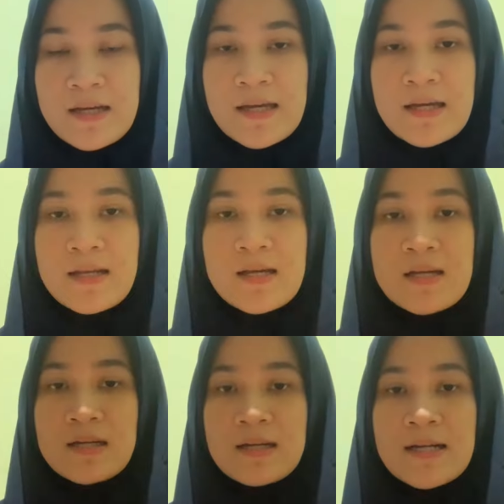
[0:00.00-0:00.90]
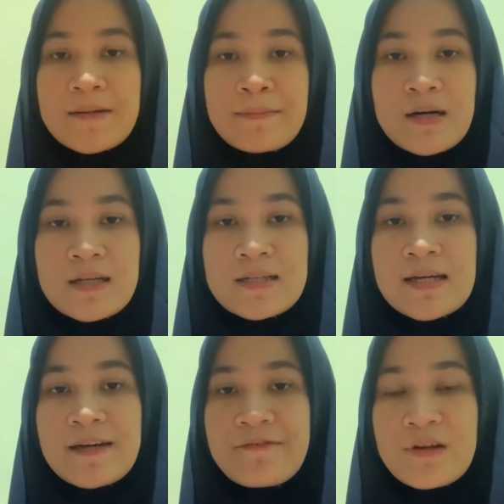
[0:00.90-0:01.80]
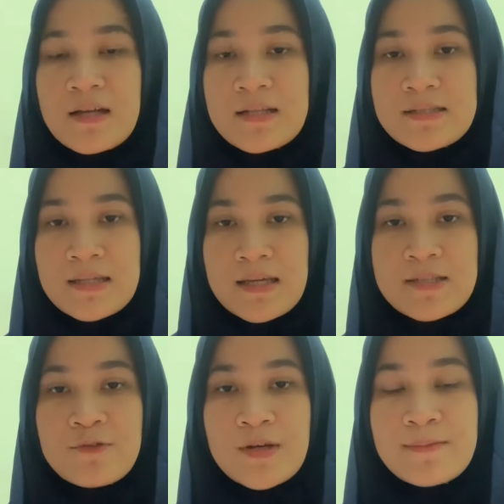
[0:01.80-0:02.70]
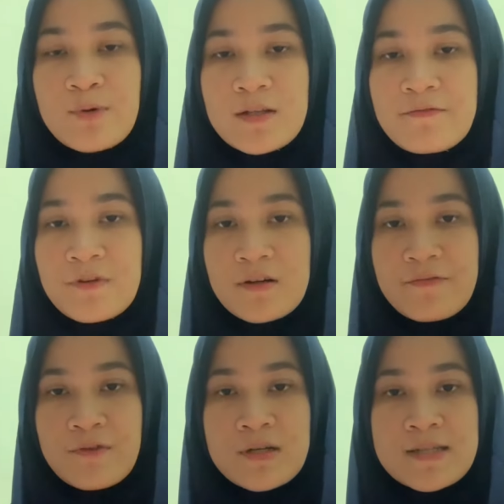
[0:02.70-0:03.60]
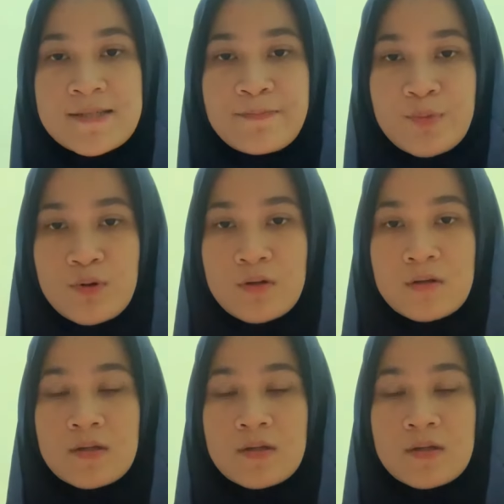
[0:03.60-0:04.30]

And grammar, the average is 1.44 is poor.